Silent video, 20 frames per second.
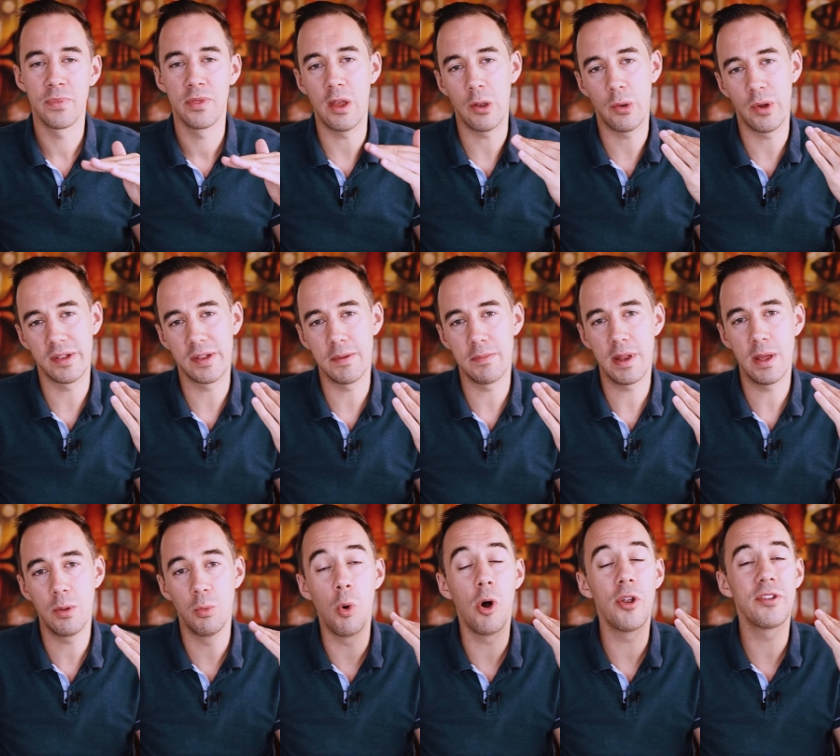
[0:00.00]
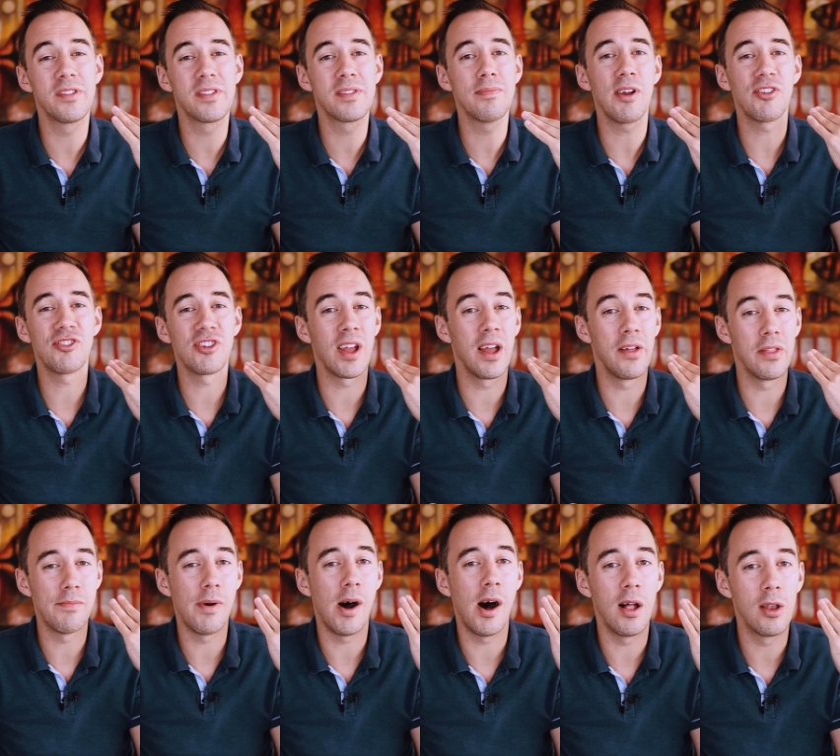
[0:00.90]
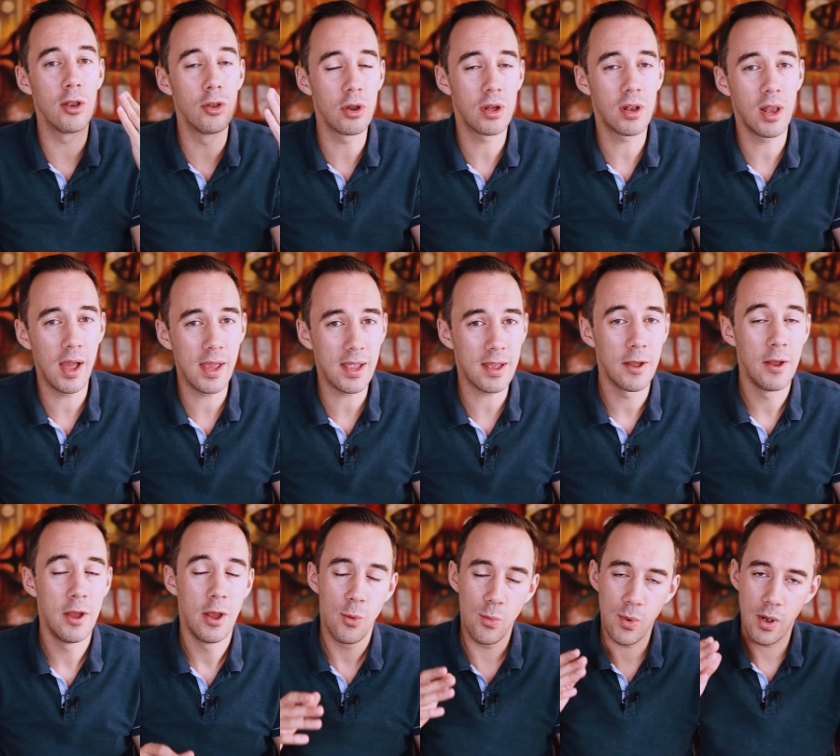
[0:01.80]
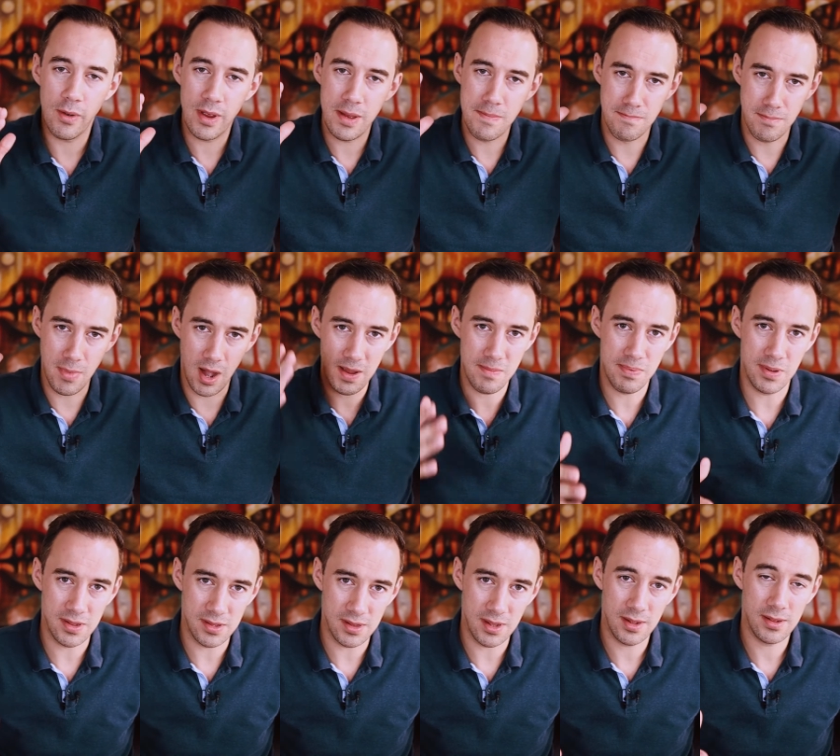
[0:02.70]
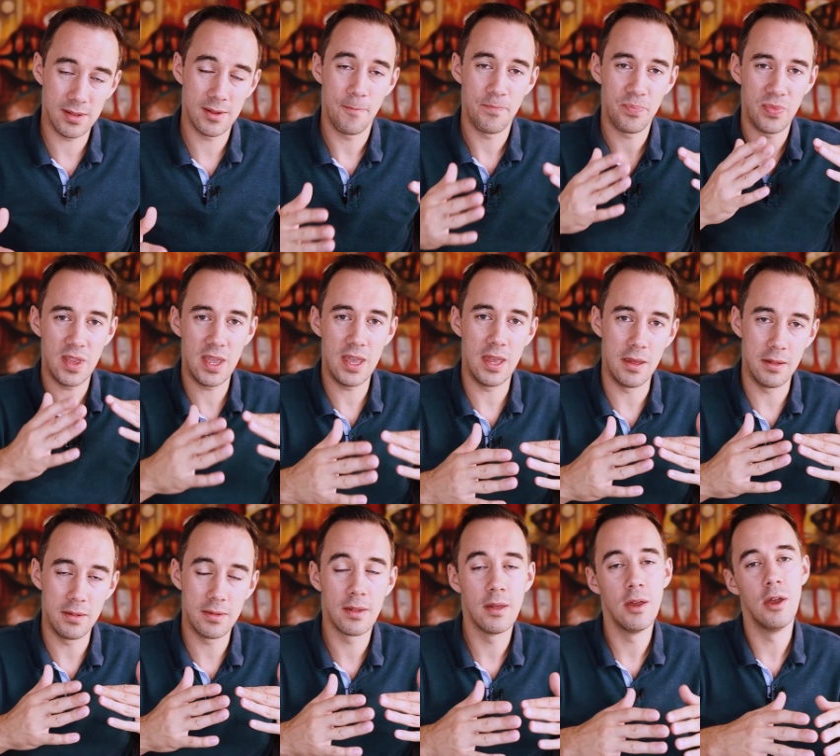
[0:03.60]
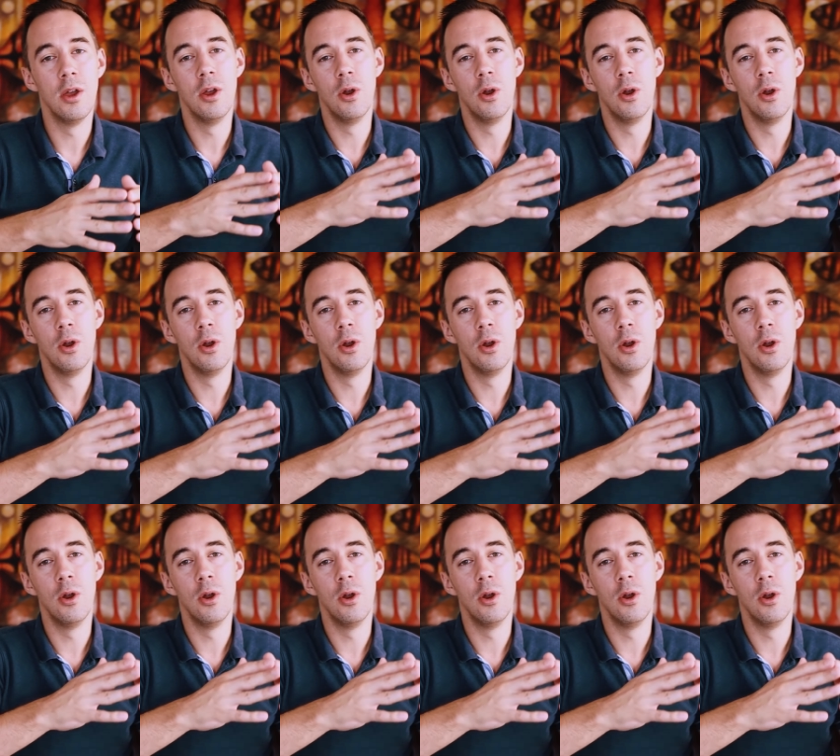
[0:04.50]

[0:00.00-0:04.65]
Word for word: Now, quite simply, what does smashing out the park look like? Well, in my business is